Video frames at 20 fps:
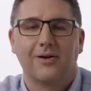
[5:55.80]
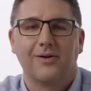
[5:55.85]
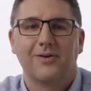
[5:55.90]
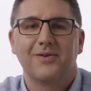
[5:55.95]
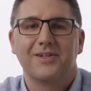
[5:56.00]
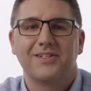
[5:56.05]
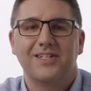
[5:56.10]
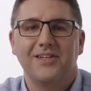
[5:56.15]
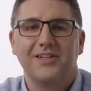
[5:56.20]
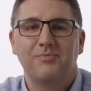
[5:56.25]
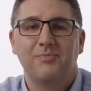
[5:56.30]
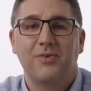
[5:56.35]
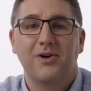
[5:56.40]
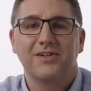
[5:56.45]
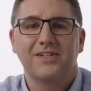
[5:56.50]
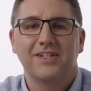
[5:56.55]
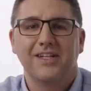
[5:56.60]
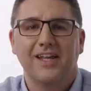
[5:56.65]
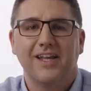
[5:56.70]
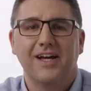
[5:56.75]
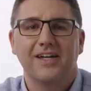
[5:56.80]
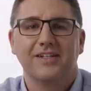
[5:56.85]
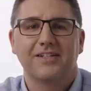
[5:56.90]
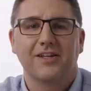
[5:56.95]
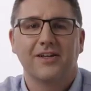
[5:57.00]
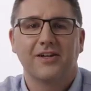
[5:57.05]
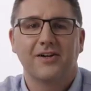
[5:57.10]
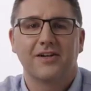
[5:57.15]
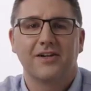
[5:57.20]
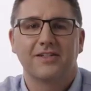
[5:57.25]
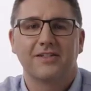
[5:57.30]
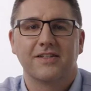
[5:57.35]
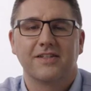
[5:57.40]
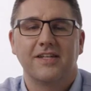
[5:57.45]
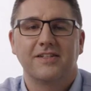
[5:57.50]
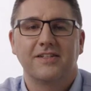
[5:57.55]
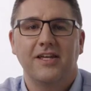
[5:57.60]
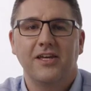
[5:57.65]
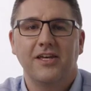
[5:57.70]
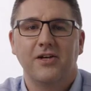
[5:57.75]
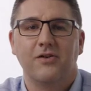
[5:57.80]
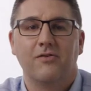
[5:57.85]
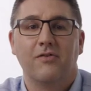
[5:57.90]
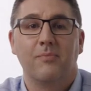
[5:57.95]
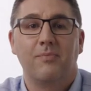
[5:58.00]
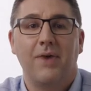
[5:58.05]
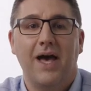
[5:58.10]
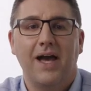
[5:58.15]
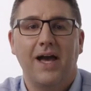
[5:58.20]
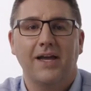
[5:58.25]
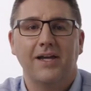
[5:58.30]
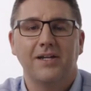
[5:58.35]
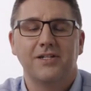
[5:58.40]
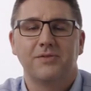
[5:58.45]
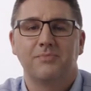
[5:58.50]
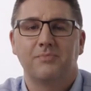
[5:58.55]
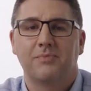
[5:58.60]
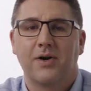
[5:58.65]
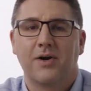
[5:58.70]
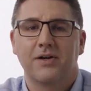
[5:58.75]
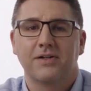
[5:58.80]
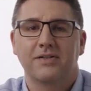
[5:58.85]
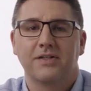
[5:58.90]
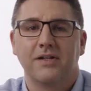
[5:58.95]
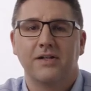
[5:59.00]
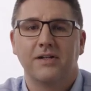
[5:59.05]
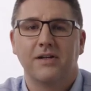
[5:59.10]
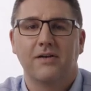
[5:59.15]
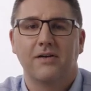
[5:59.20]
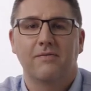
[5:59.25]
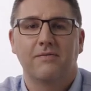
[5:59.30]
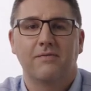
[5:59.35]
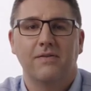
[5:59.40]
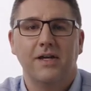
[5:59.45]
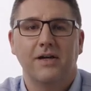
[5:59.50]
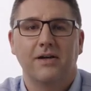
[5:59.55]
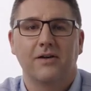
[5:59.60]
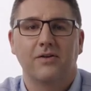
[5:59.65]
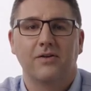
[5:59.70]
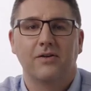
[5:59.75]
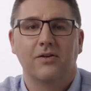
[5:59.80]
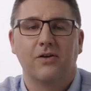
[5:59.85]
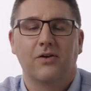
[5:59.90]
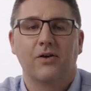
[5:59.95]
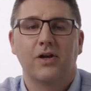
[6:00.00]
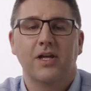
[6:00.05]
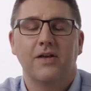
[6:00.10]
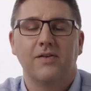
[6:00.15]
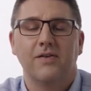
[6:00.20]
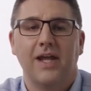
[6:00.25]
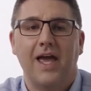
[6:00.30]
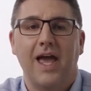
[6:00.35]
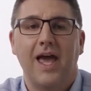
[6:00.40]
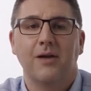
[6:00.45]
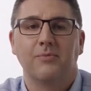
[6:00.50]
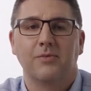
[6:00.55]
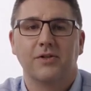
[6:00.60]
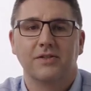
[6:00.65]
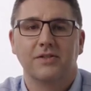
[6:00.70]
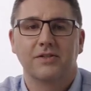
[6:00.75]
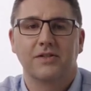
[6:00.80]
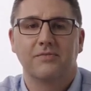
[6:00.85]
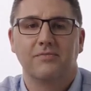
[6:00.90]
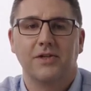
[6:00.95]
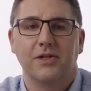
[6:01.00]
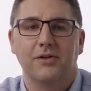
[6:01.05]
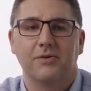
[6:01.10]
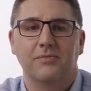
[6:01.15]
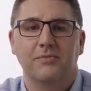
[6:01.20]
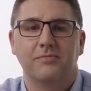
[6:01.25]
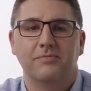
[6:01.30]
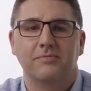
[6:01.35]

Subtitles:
Receive personalized alerts that tell you if a package, person, vehicle, or even animal is in view.